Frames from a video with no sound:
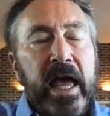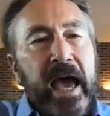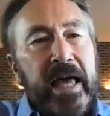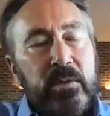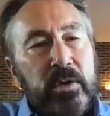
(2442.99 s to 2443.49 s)

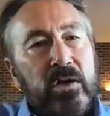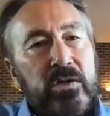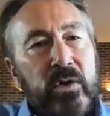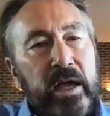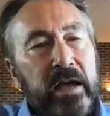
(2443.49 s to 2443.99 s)
And then we
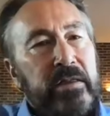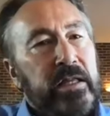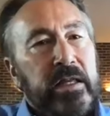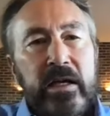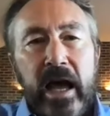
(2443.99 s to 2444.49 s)
also have, the
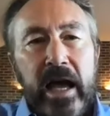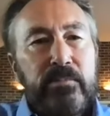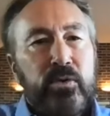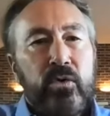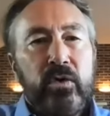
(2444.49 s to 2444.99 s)
guide
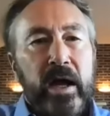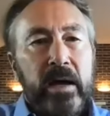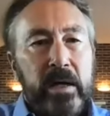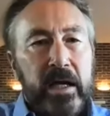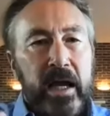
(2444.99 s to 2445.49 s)

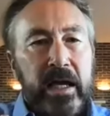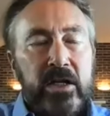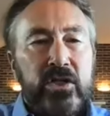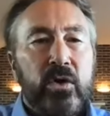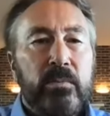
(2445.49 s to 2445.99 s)
program
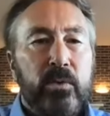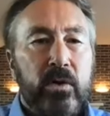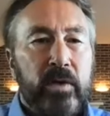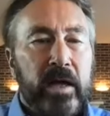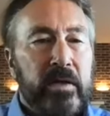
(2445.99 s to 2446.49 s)
is so
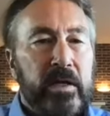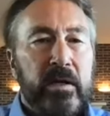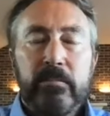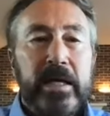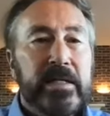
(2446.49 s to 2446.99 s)
important. We have the
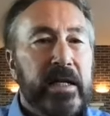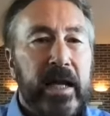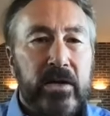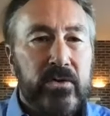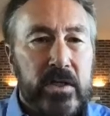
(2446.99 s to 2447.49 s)
amazing
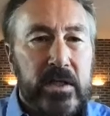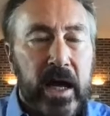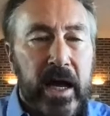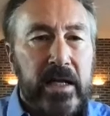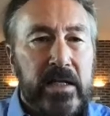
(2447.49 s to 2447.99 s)
naturalist
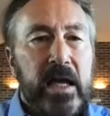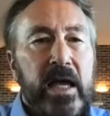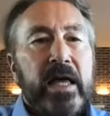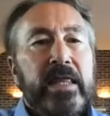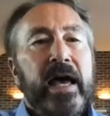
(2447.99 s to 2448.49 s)
guides
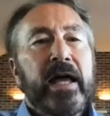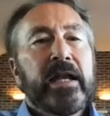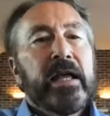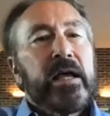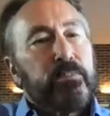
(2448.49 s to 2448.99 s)

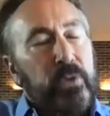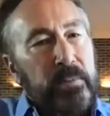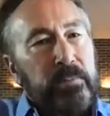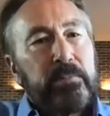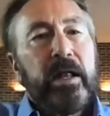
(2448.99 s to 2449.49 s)
that
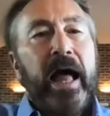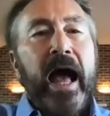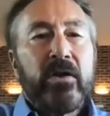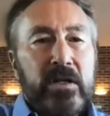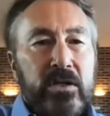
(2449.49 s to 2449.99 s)
bring people
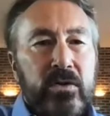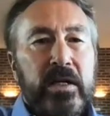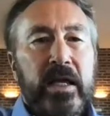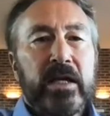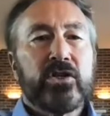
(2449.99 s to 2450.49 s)
out into the
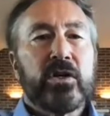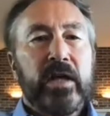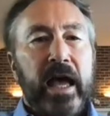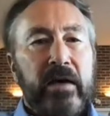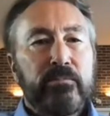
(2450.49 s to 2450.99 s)
nature. They
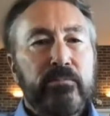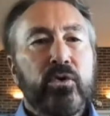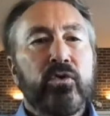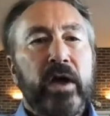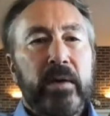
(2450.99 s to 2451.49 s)
have
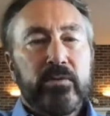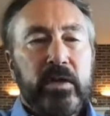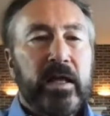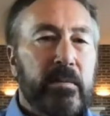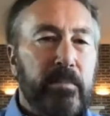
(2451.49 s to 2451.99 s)
programs
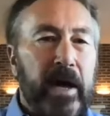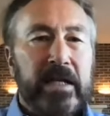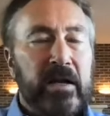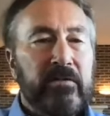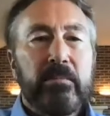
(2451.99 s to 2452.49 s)
without the bikes
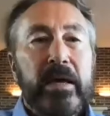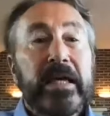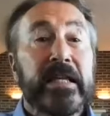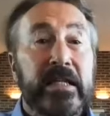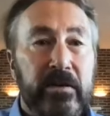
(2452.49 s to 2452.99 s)
and everything, make
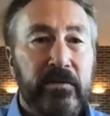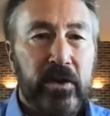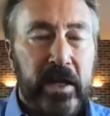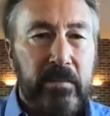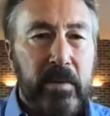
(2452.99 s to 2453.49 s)
it easy for
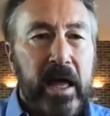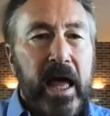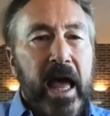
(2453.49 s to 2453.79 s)
them.